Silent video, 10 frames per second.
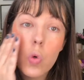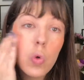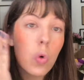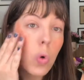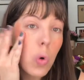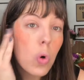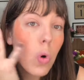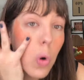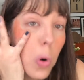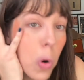Ooh.
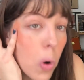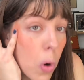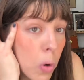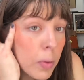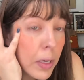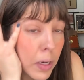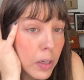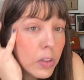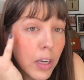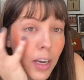Oh my
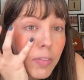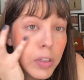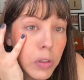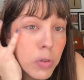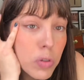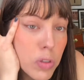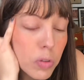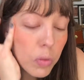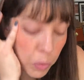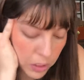gosh, I haven't used,
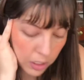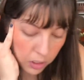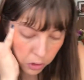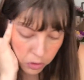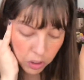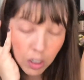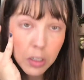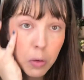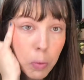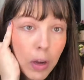what's that color, Dawn,
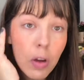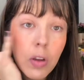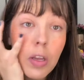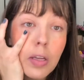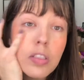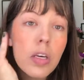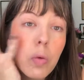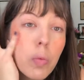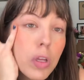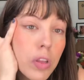in a while, and that's
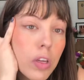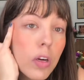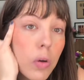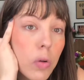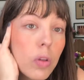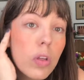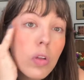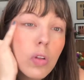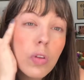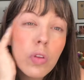like one of the
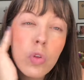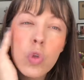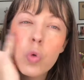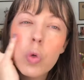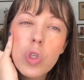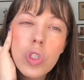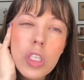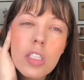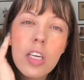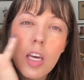newer
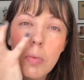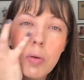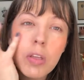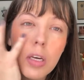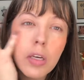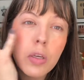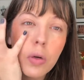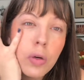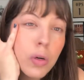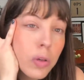shades they came out with like a
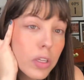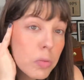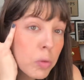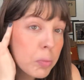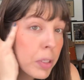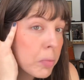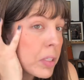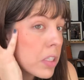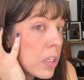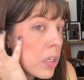year ago that's more
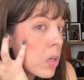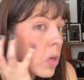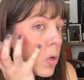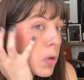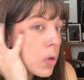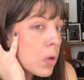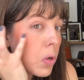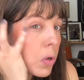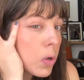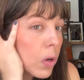pigmented,
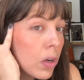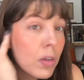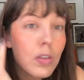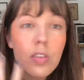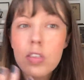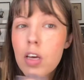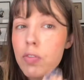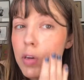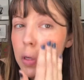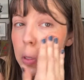and it's
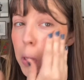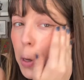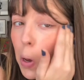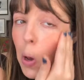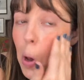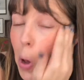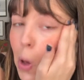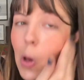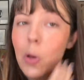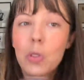definitely
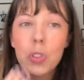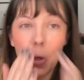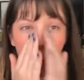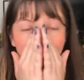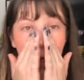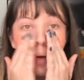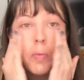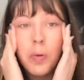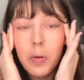showing up.